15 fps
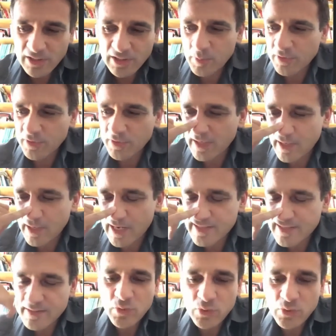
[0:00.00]
I, as a
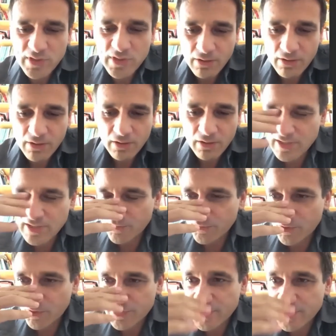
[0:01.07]
musicologist, of course, I
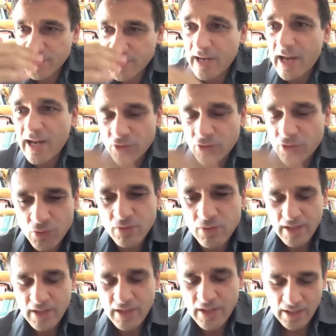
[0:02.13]
had
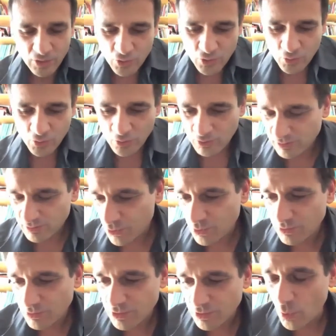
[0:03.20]
to
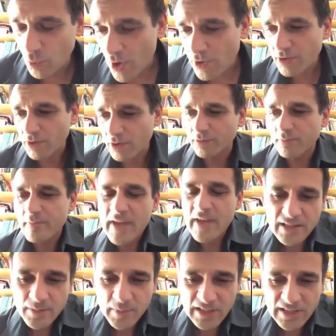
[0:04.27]
work on many
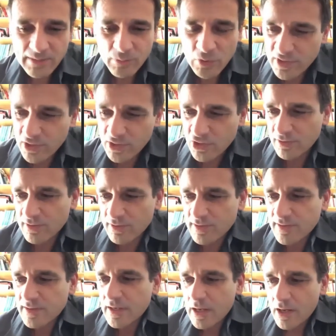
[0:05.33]
musicians,
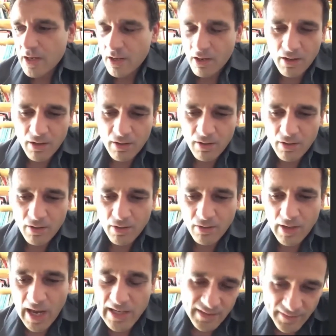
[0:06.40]

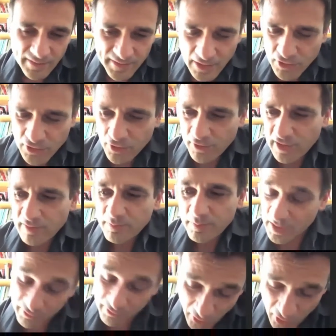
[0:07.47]
18th century
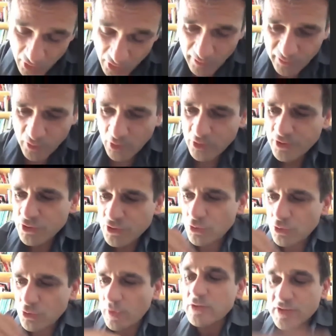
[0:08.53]
before, of course, to
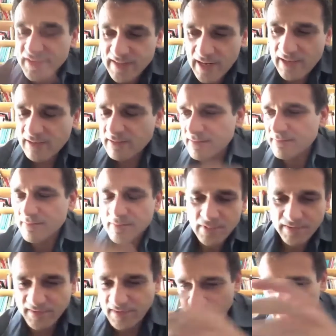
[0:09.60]
understand
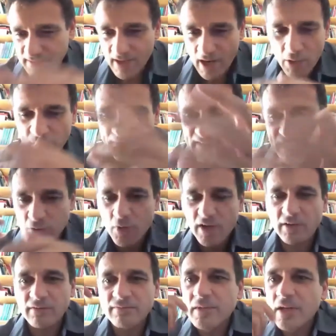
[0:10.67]
things, how things were
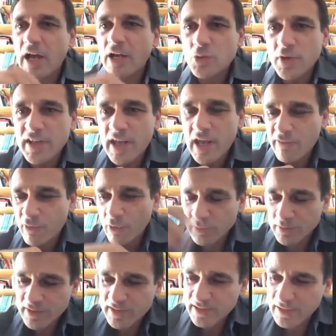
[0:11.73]
actually evolving,